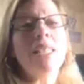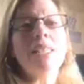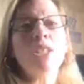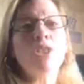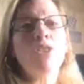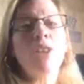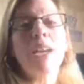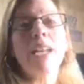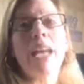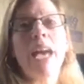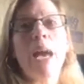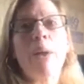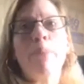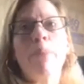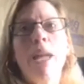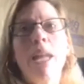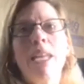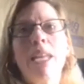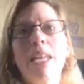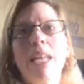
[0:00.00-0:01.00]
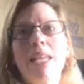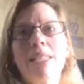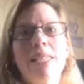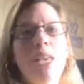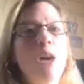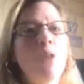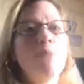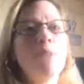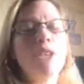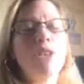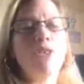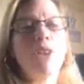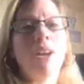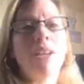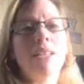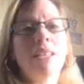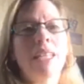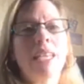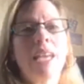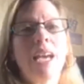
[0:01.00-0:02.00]
It's a great app, and it has helped me
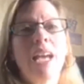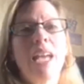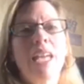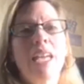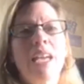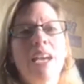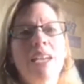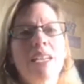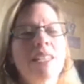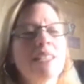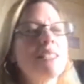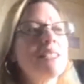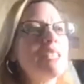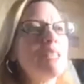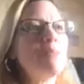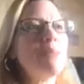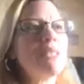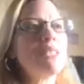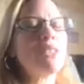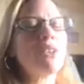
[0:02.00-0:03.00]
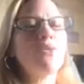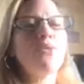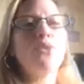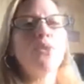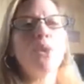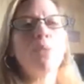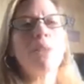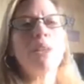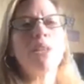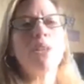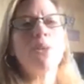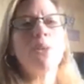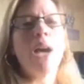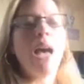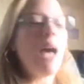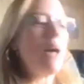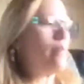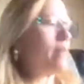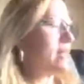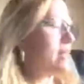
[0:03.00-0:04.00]
greatly. I can see myself forming new
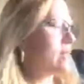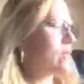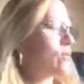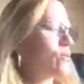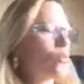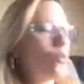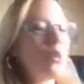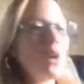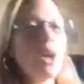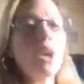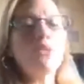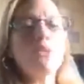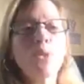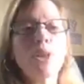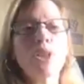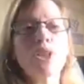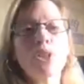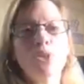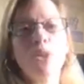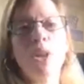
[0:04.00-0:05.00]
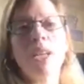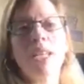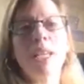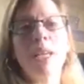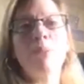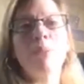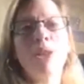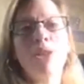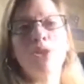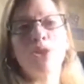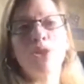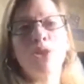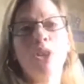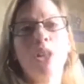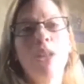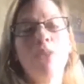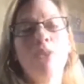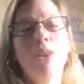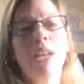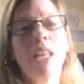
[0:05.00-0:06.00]
habits, one of which is writing in my
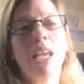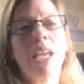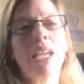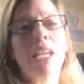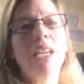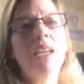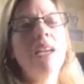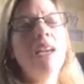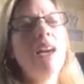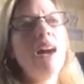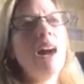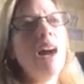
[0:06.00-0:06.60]
journal every day.